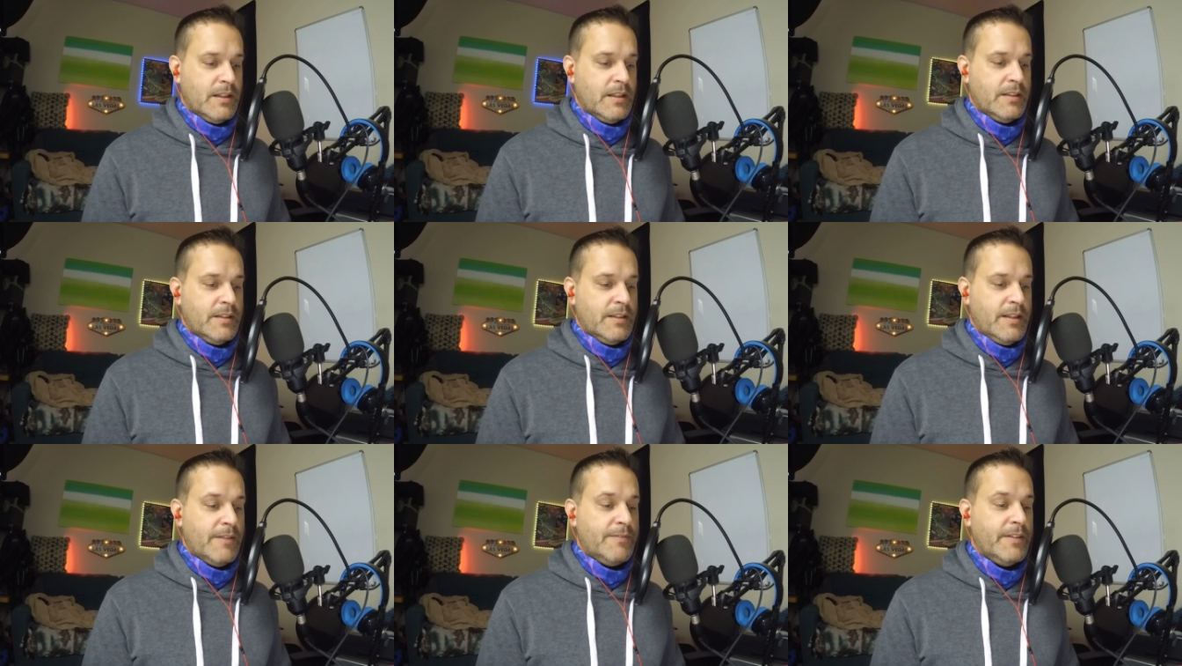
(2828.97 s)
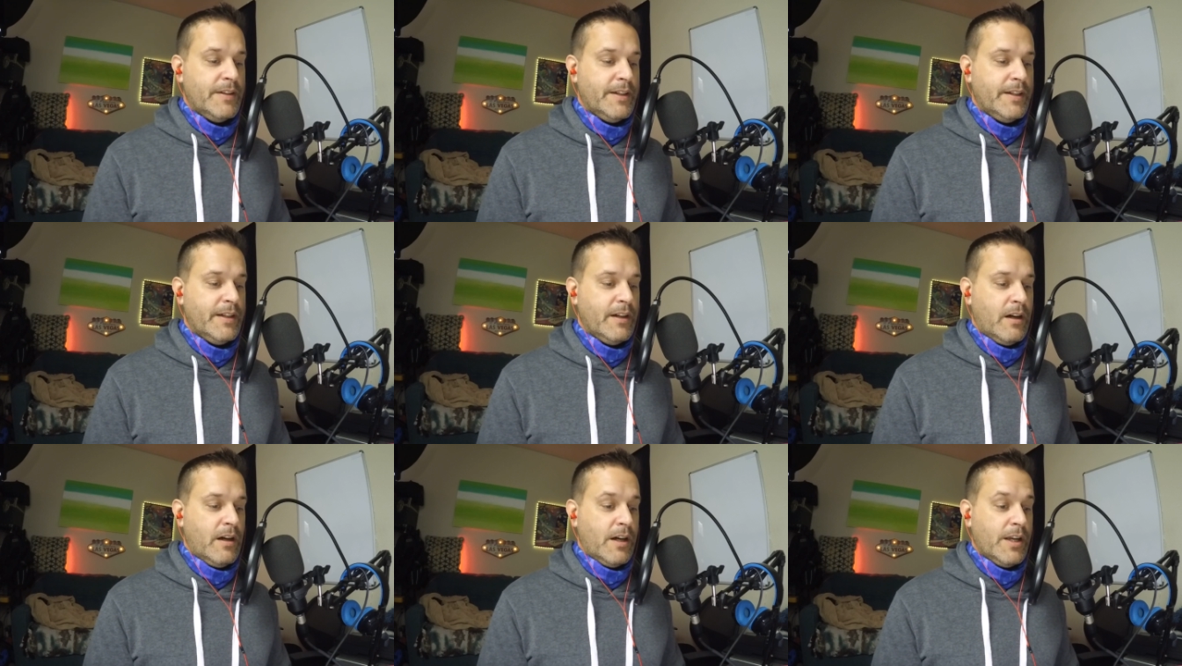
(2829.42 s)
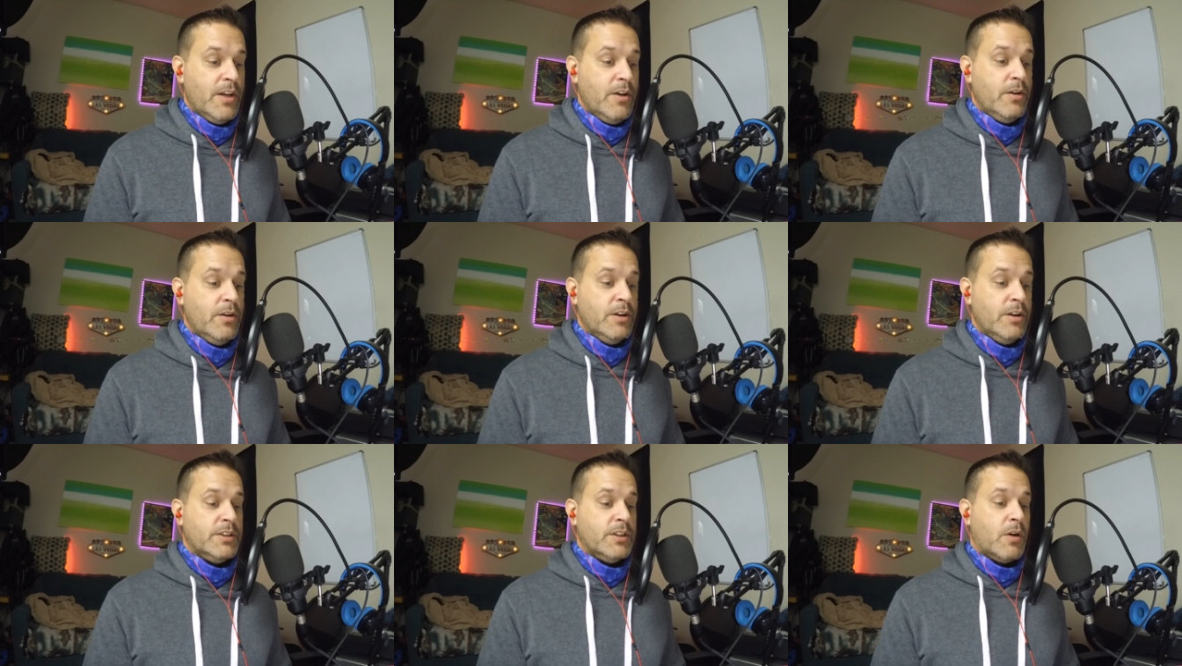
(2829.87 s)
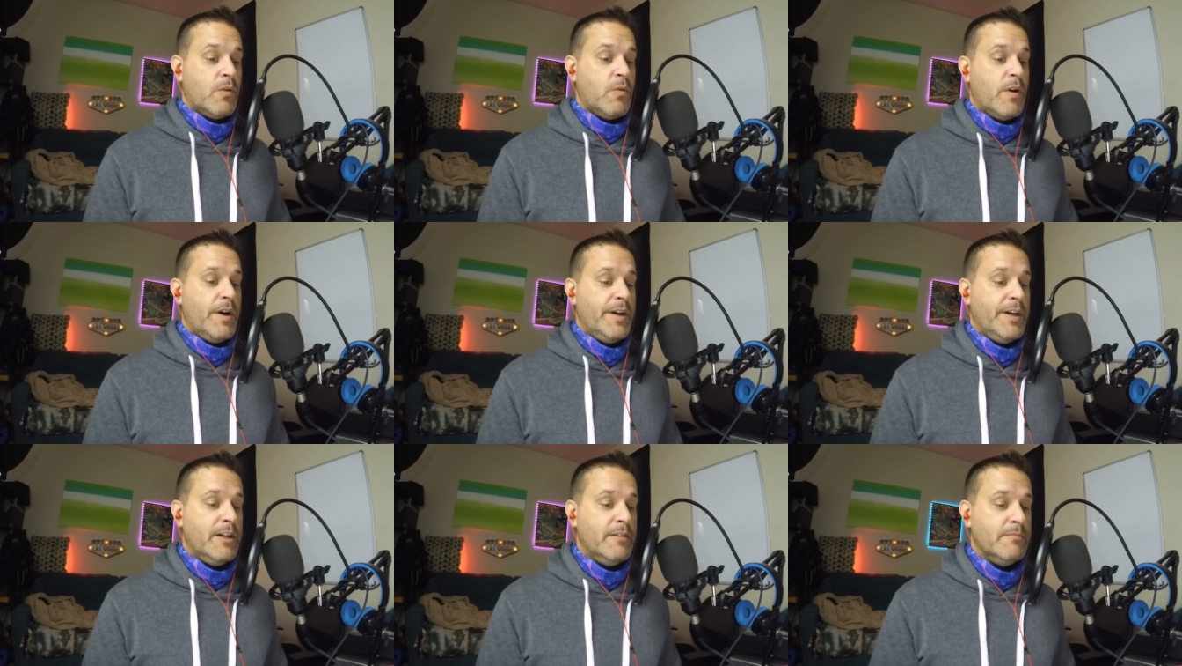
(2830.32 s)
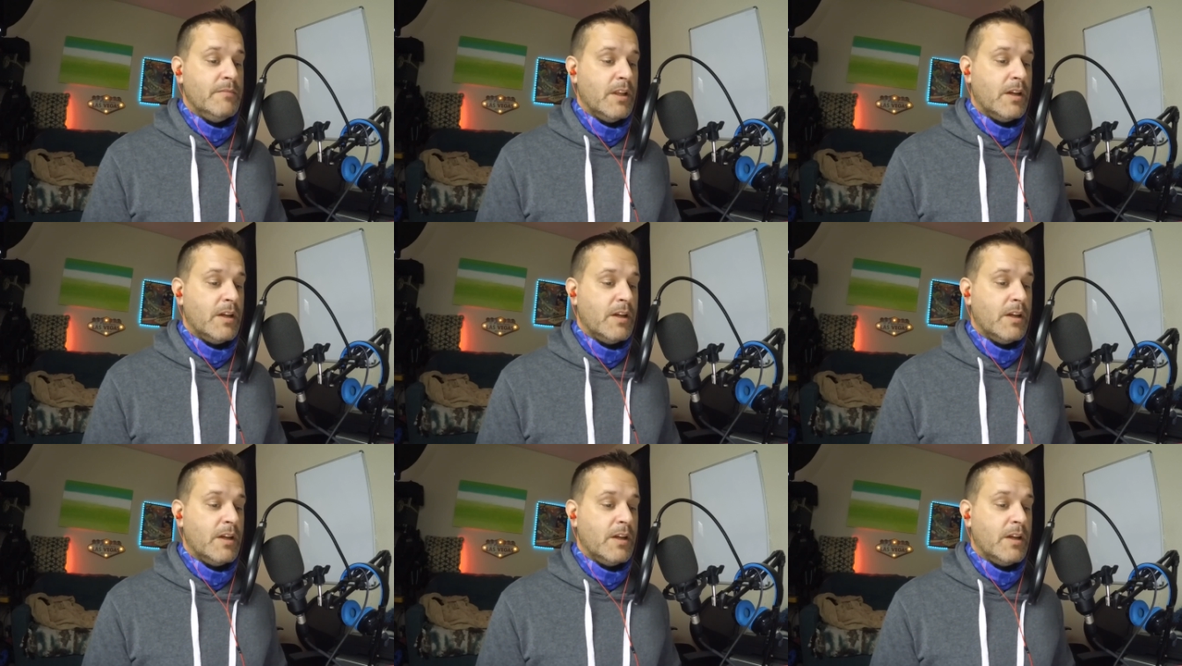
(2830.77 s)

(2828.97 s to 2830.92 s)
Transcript: definitely a huge aquarium.